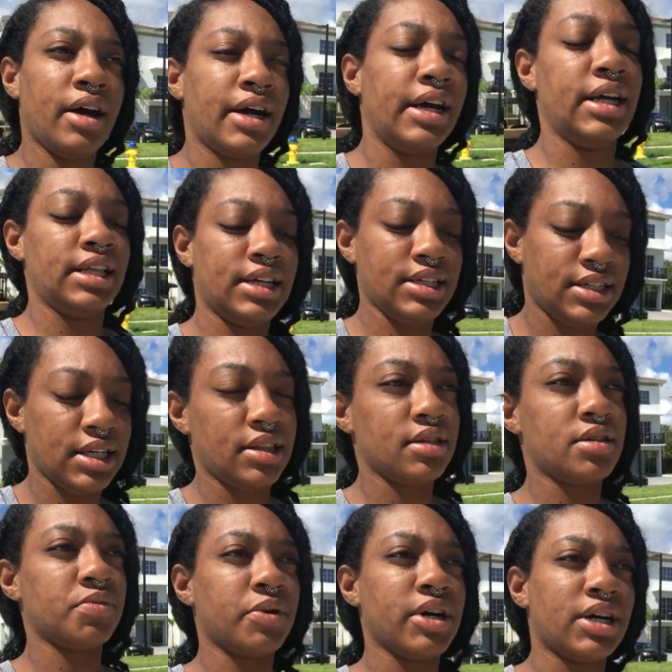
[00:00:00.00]
right, let's get
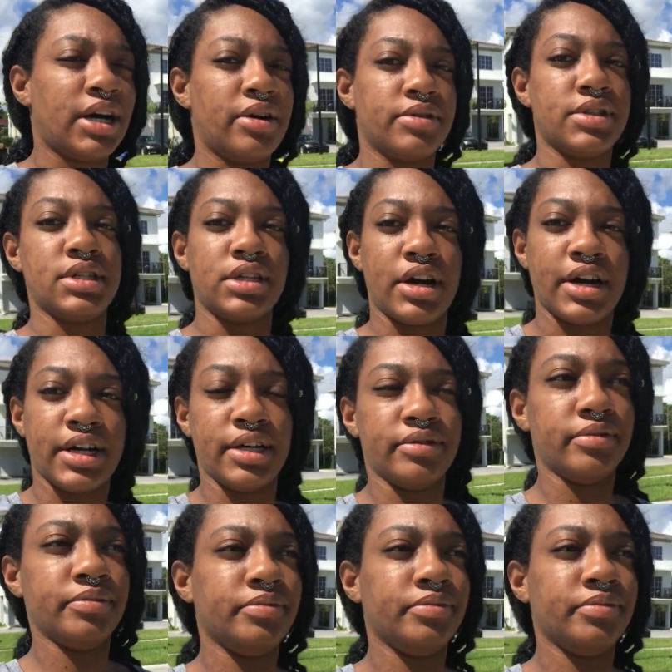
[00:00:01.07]
this workout started.